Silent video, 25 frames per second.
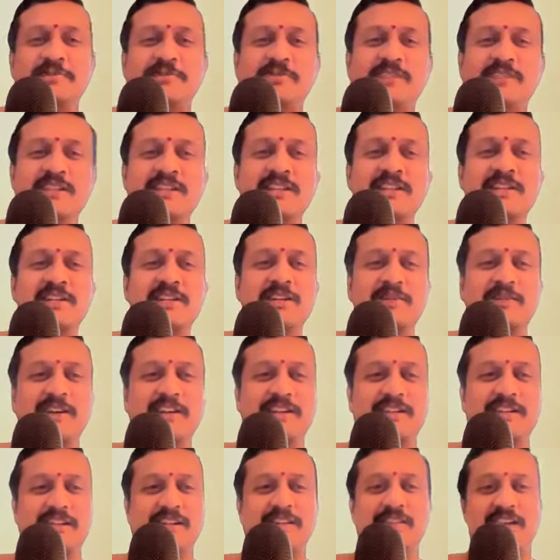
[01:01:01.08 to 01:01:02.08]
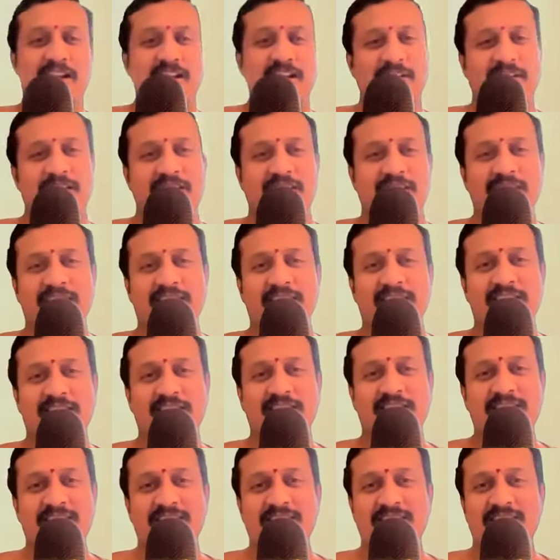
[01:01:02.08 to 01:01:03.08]
to be Vaishnava.
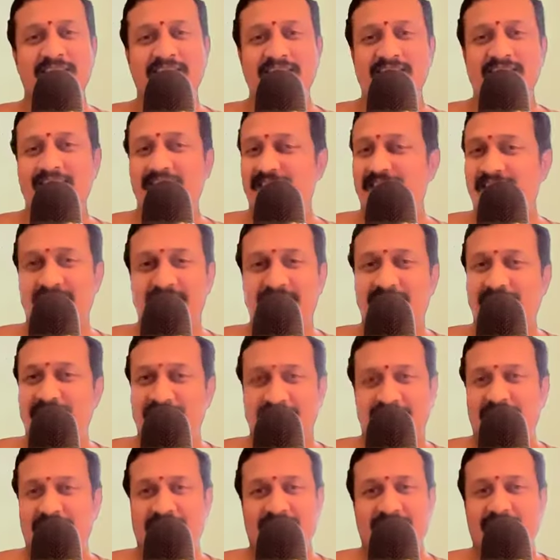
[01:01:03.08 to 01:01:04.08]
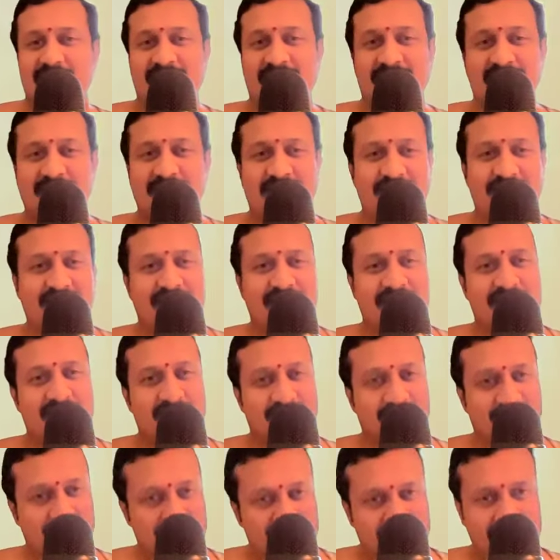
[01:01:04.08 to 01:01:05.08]
And nothing like
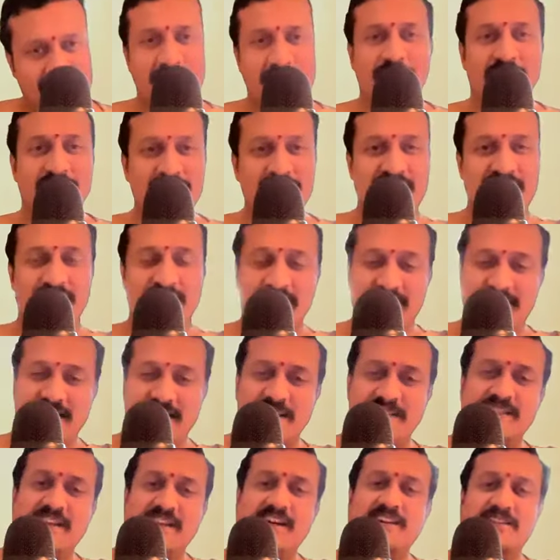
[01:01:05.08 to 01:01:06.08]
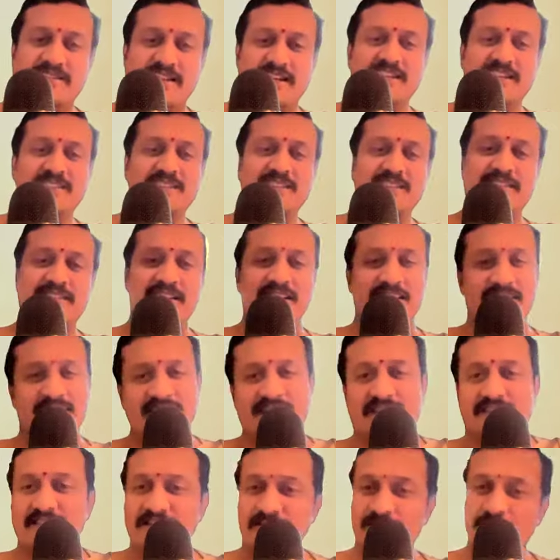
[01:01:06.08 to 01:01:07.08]
that. The word Jagannatha or
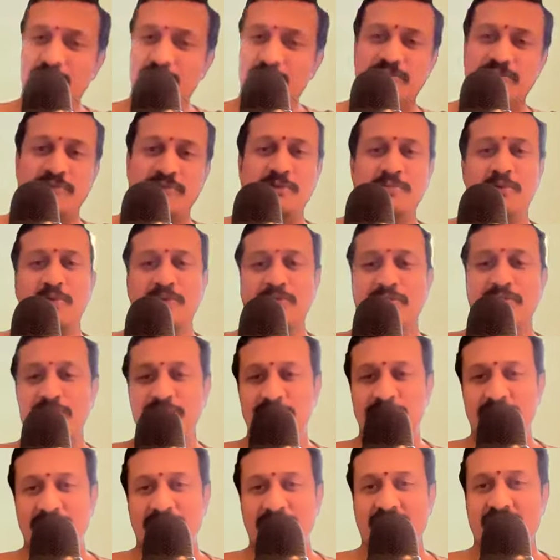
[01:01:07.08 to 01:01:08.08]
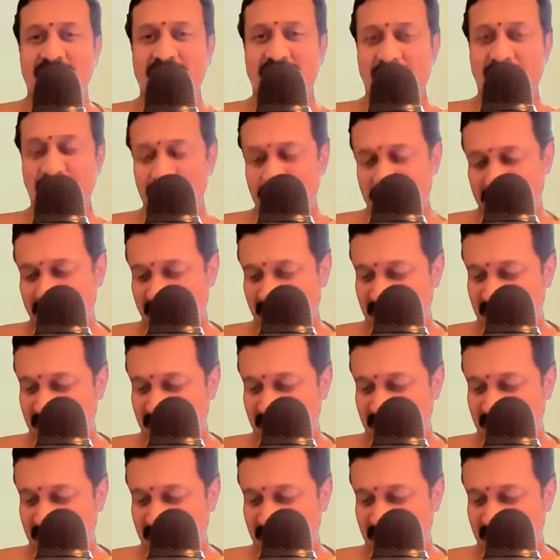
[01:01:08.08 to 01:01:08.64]
Jagadisha is used for both of them. Jagatam